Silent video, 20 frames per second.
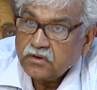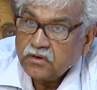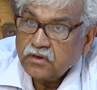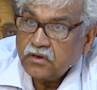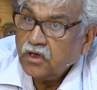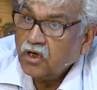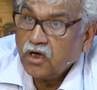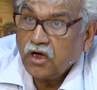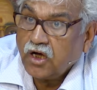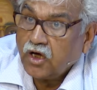
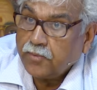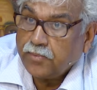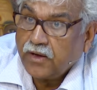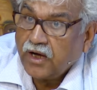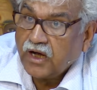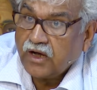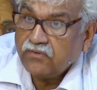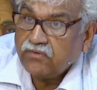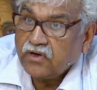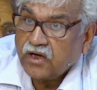Na
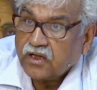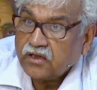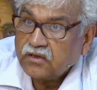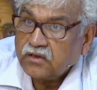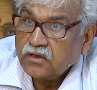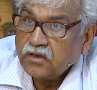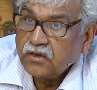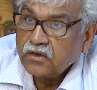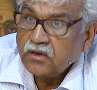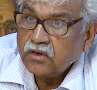abhavat.
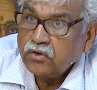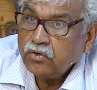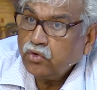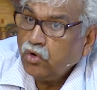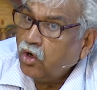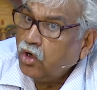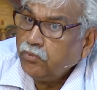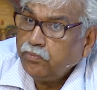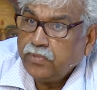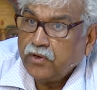
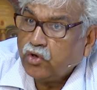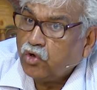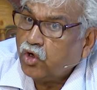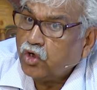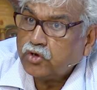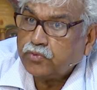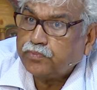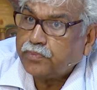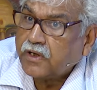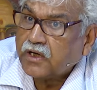Not
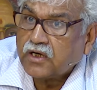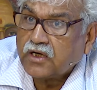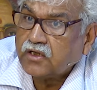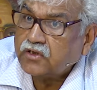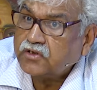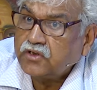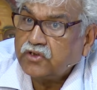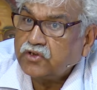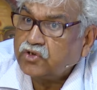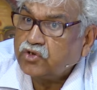because
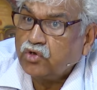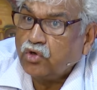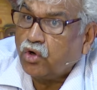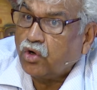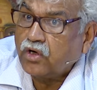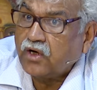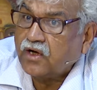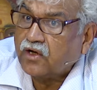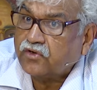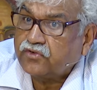Prakriti is
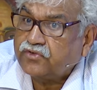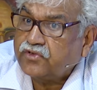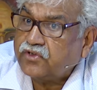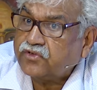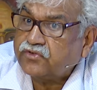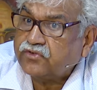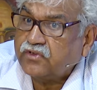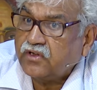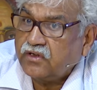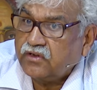
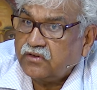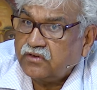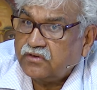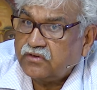non-existent.